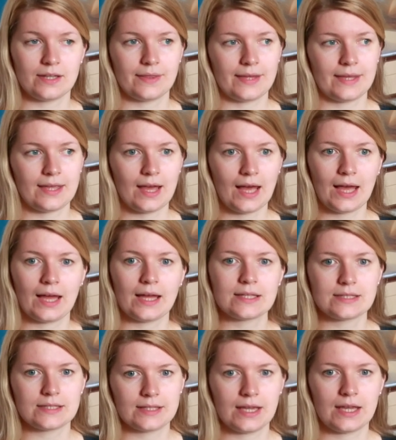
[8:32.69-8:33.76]
They
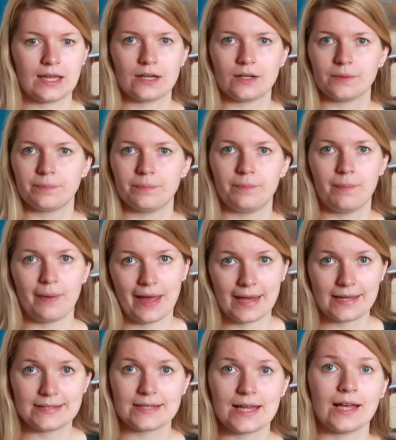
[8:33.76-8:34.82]
had their
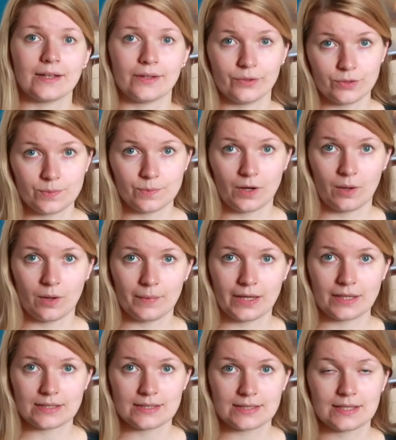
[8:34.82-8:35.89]
bad and good
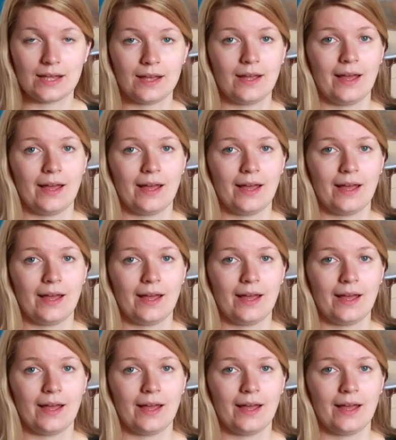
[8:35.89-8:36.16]
moments,